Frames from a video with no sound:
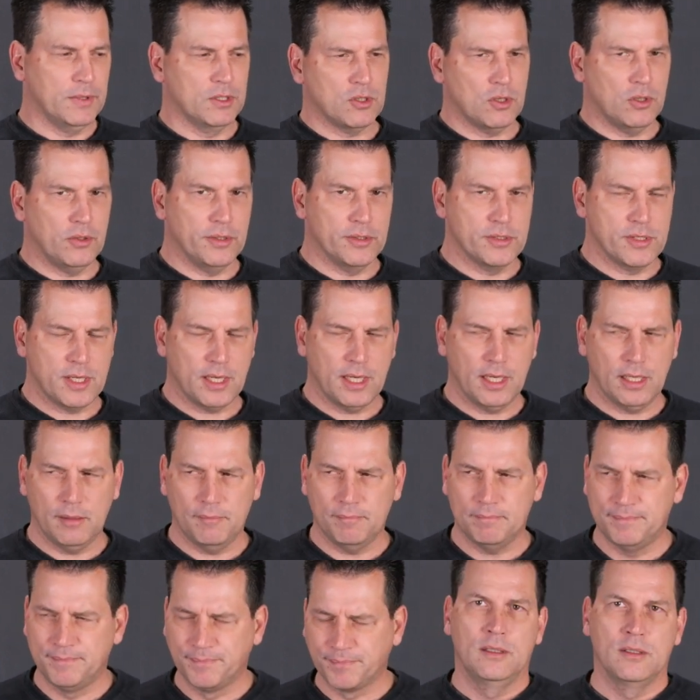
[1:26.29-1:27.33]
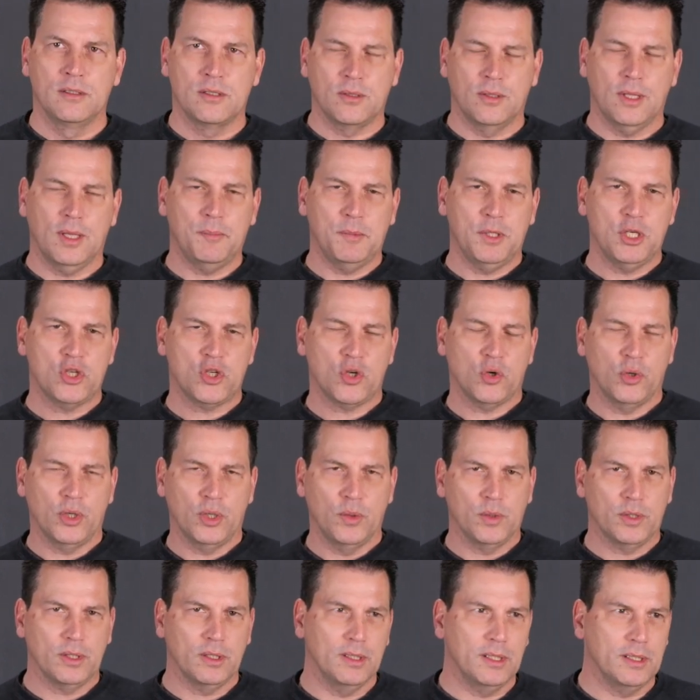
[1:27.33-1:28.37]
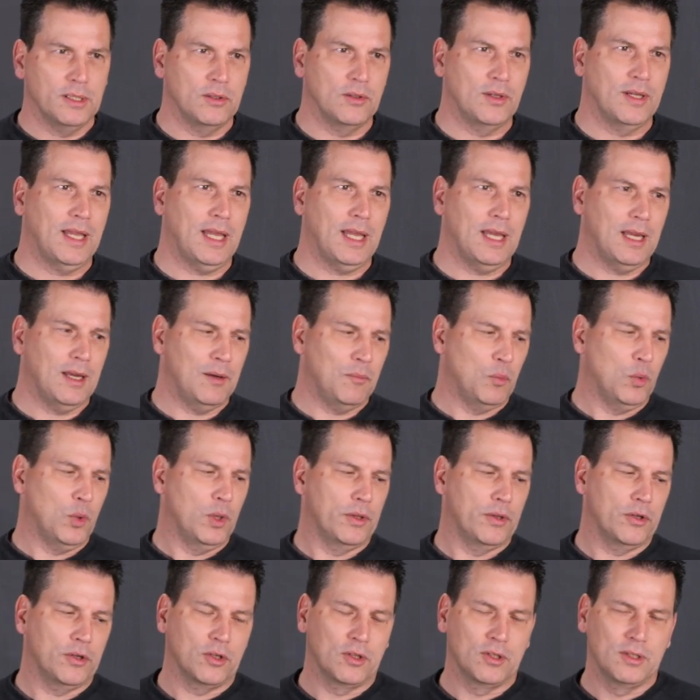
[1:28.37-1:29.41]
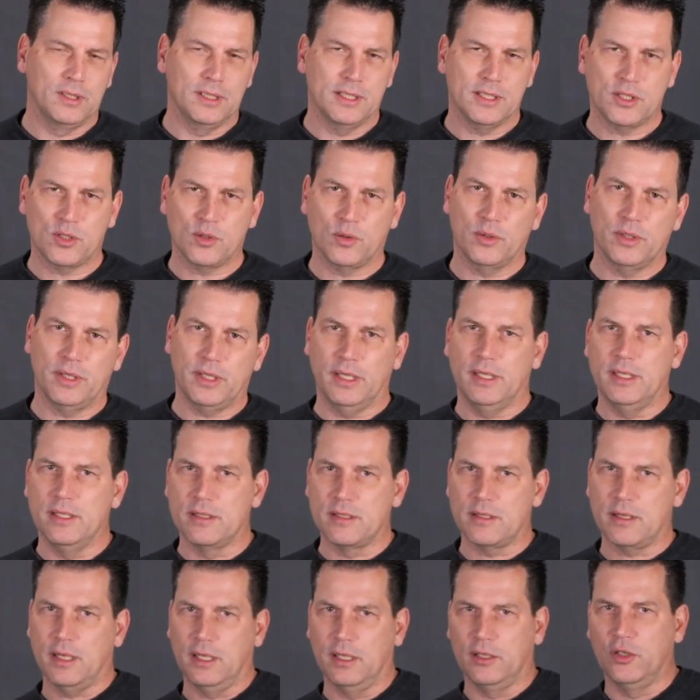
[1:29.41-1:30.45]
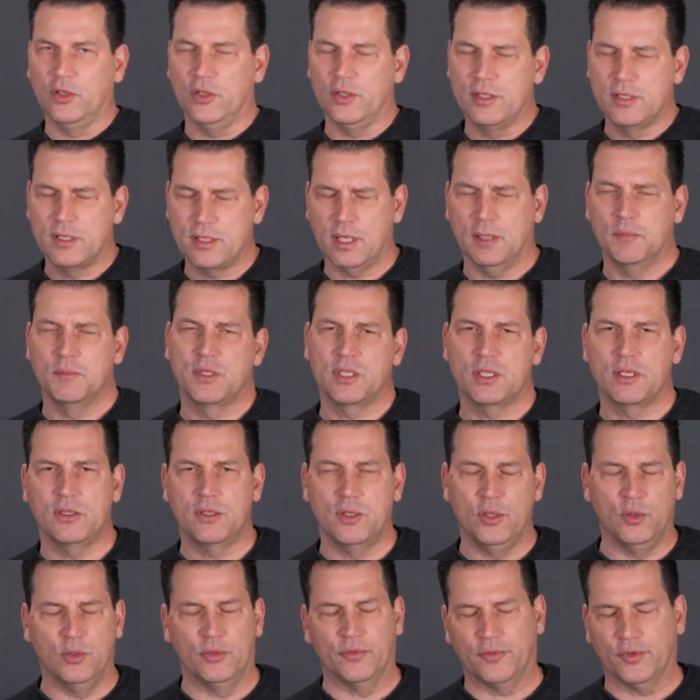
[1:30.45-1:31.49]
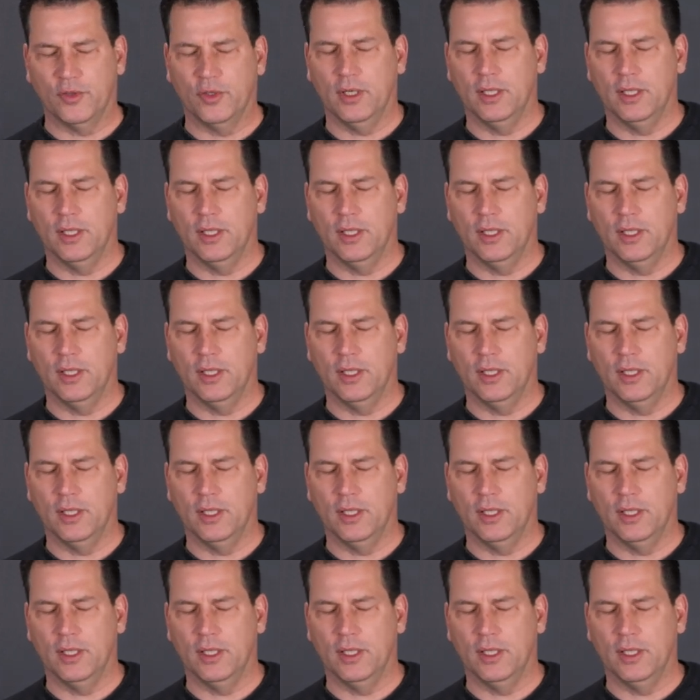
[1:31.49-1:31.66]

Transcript: It's all the same. So let me show you with a little game whether glycerin is a good substitute for